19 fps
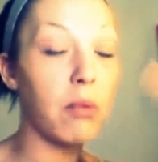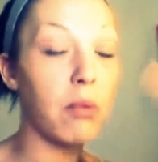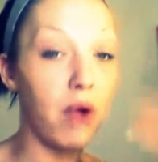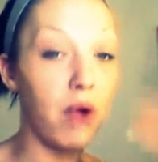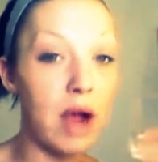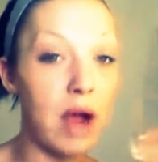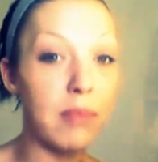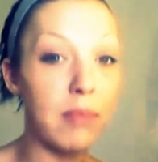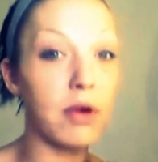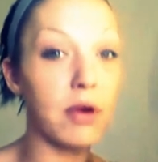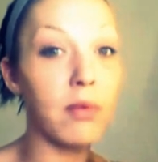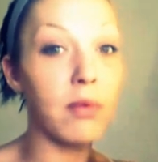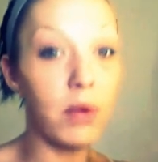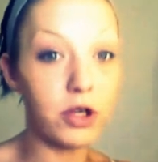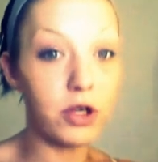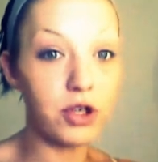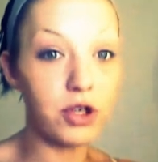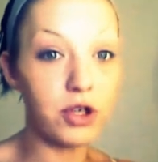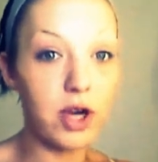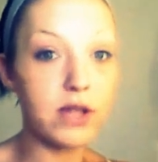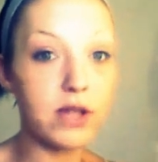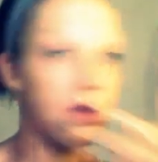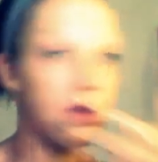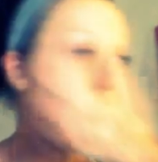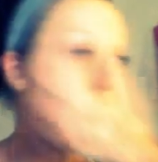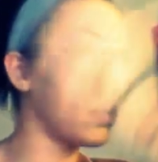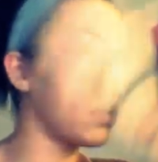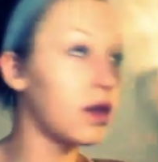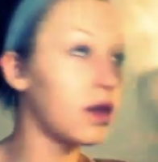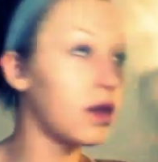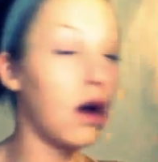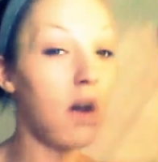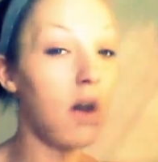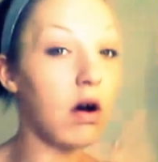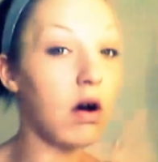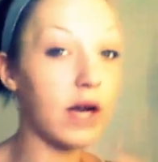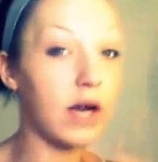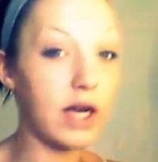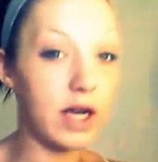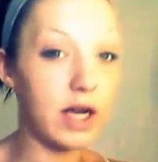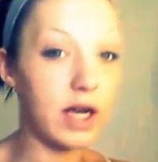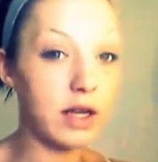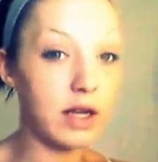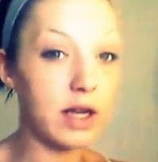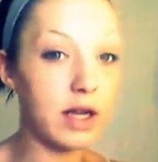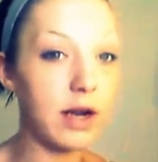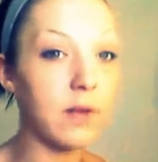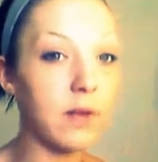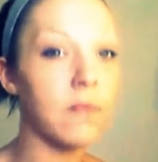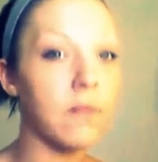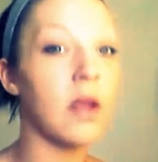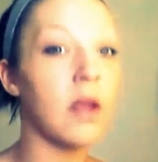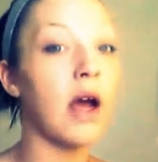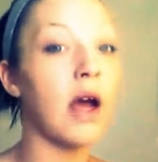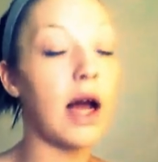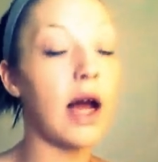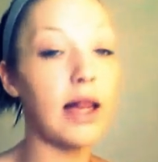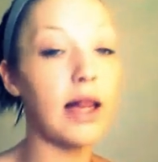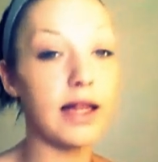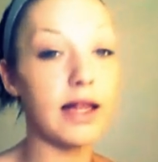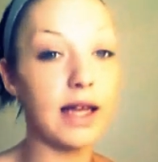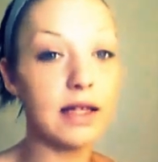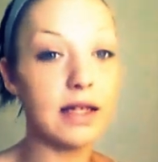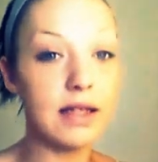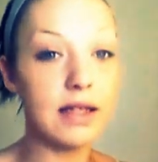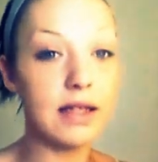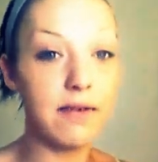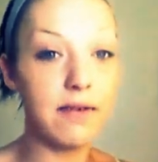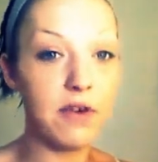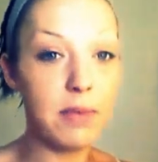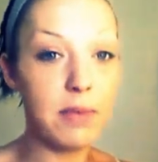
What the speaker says: primer moisturizer, so it's all getting in there. I let that sit for